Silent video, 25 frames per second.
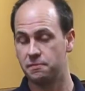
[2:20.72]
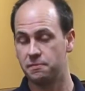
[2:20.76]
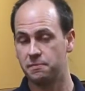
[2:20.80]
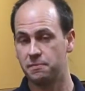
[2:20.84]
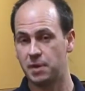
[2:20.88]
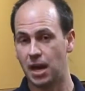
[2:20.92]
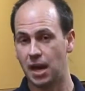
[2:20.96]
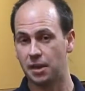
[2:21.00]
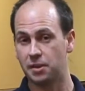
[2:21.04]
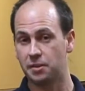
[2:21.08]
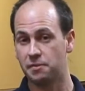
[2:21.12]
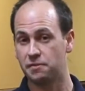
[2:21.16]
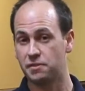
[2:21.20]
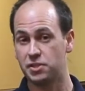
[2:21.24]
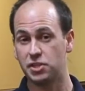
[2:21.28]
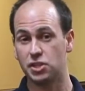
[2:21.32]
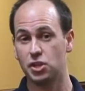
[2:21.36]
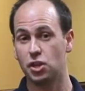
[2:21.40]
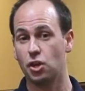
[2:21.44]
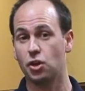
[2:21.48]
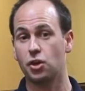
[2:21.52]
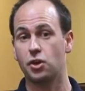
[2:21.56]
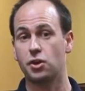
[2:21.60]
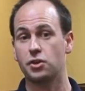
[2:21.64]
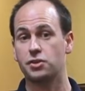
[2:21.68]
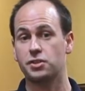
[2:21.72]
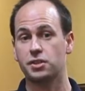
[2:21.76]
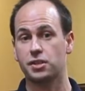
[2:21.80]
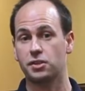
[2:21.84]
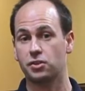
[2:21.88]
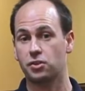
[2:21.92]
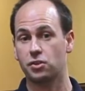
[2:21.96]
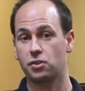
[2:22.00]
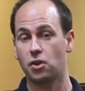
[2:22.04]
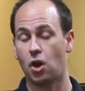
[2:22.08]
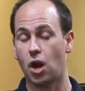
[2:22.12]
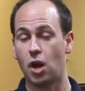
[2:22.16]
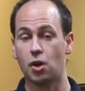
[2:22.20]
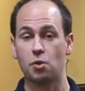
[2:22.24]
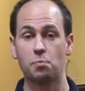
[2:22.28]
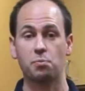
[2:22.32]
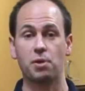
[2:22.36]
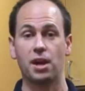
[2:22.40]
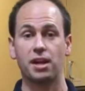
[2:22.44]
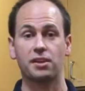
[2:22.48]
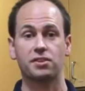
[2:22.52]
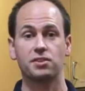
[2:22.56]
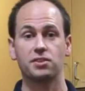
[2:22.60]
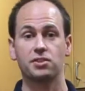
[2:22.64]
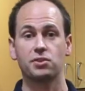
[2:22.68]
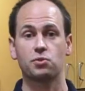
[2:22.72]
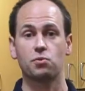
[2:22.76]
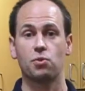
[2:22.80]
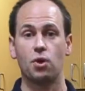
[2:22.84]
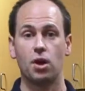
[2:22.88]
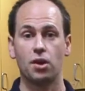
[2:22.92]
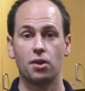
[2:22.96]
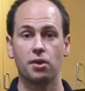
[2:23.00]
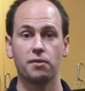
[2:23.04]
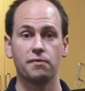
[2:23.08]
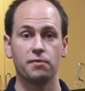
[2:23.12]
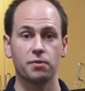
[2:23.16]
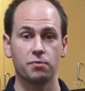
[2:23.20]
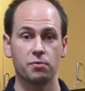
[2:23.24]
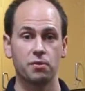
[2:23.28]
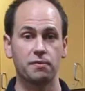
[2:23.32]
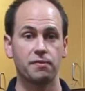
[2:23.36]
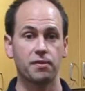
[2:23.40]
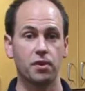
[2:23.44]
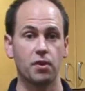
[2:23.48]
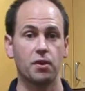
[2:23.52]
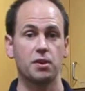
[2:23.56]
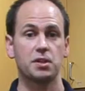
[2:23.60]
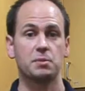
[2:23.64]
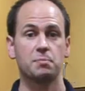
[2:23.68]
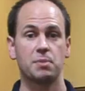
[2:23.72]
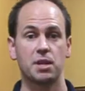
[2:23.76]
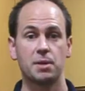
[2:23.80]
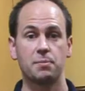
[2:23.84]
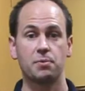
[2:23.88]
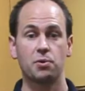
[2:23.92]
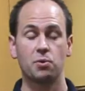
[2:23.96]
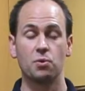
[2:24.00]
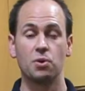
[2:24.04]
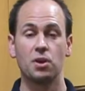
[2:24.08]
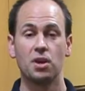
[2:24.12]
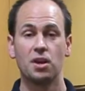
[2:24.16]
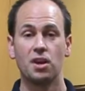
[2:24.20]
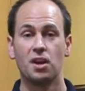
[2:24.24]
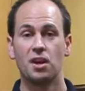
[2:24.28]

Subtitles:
other physios and chiropractors quite often refer us people